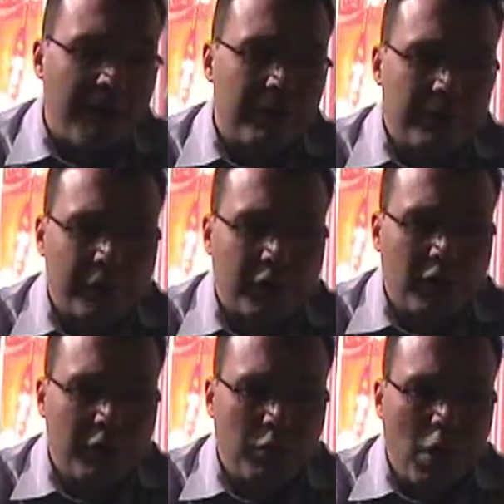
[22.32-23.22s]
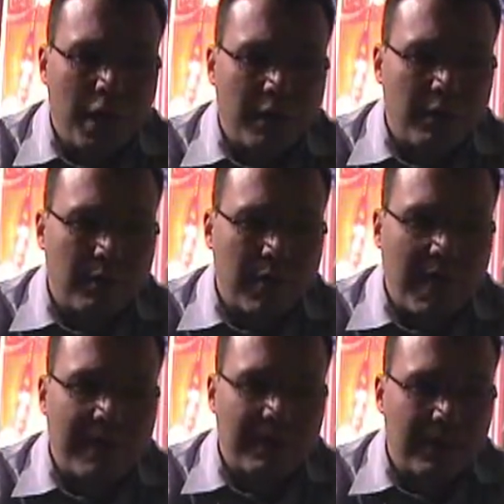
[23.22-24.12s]
have a reserve wine
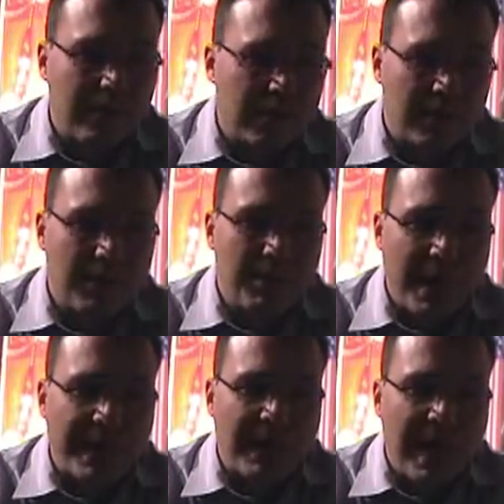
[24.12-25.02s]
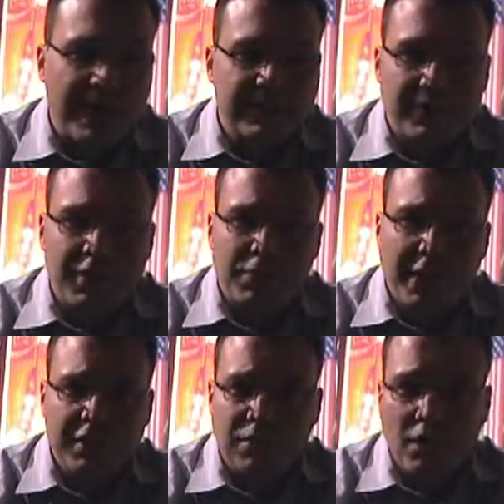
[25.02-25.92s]
by the glass at this
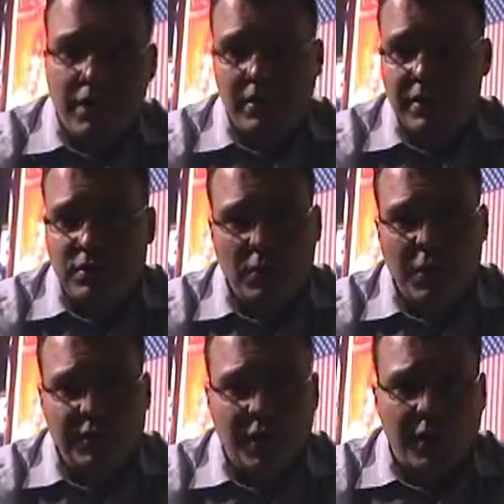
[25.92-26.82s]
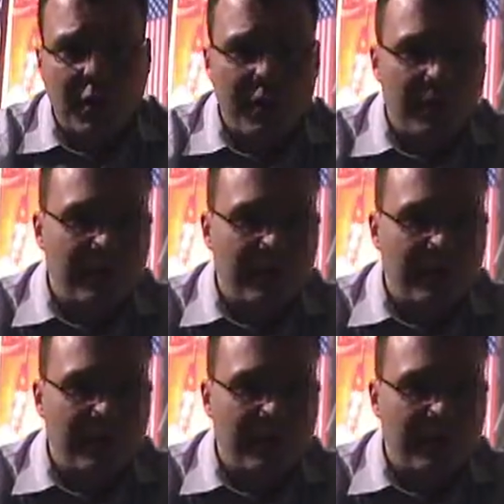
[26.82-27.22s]
price point is almost unheard